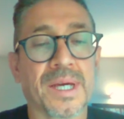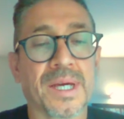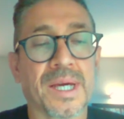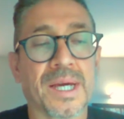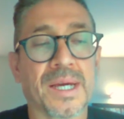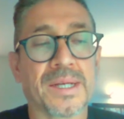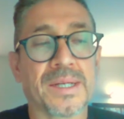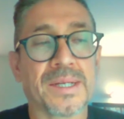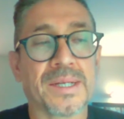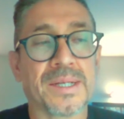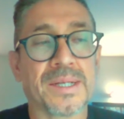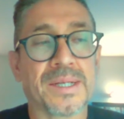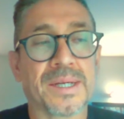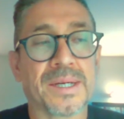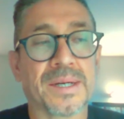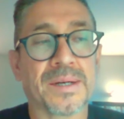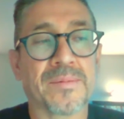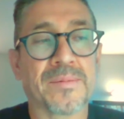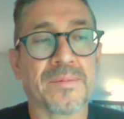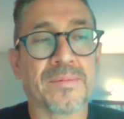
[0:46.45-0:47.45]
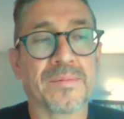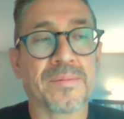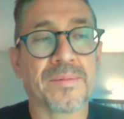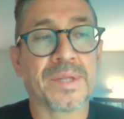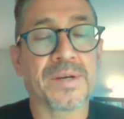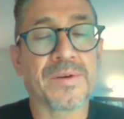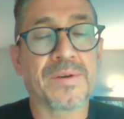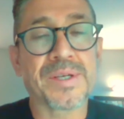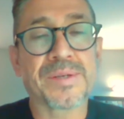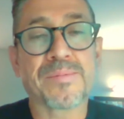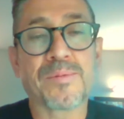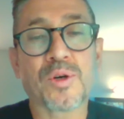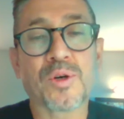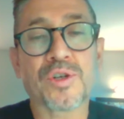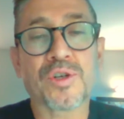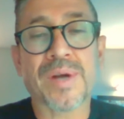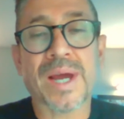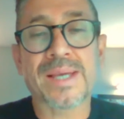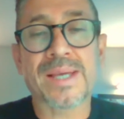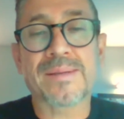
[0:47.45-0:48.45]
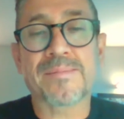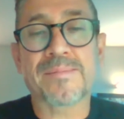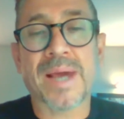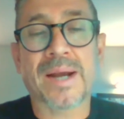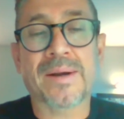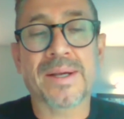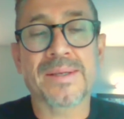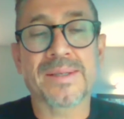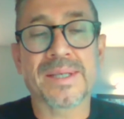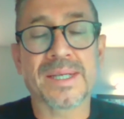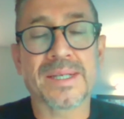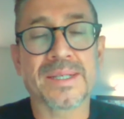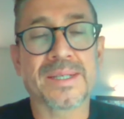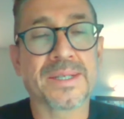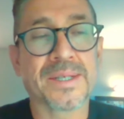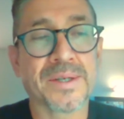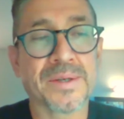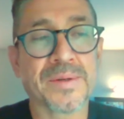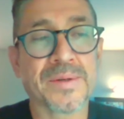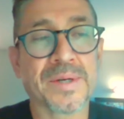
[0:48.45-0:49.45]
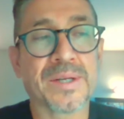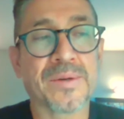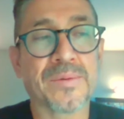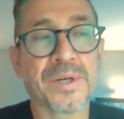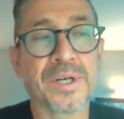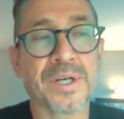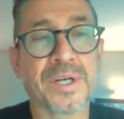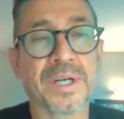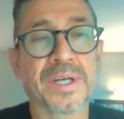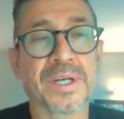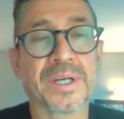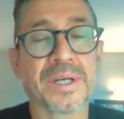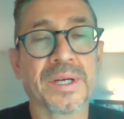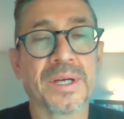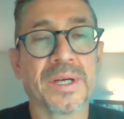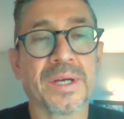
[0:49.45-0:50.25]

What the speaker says: And there is more transparency too in the work,